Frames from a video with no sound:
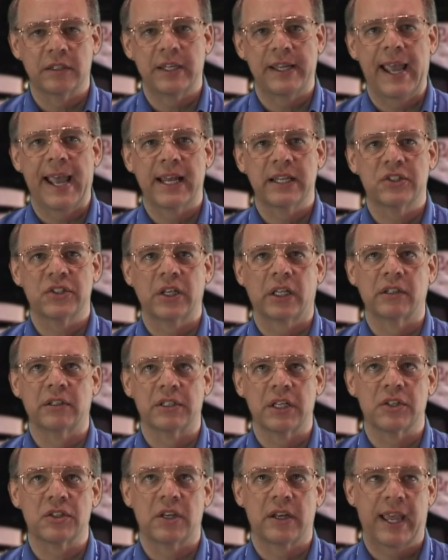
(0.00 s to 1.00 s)
The ad seller
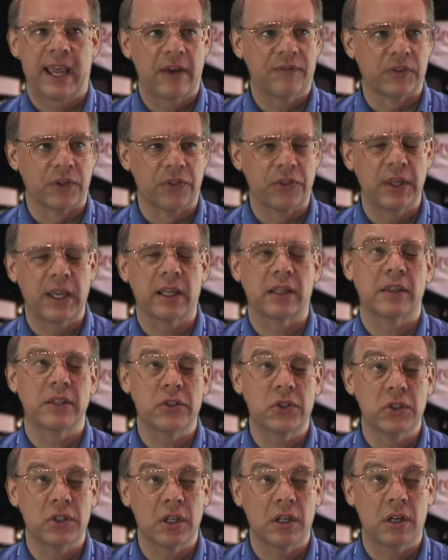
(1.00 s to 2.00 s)
doesn't have to think,
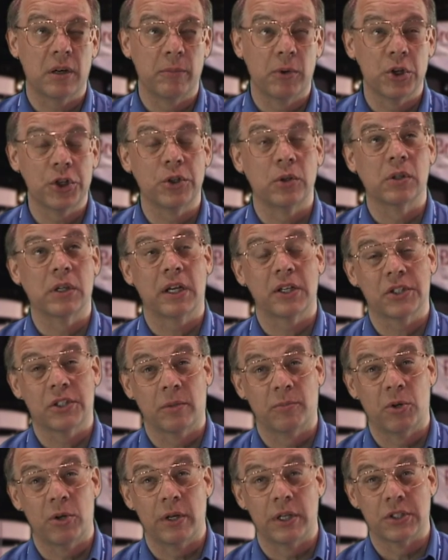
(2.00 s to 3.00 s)
this is a commercial customer,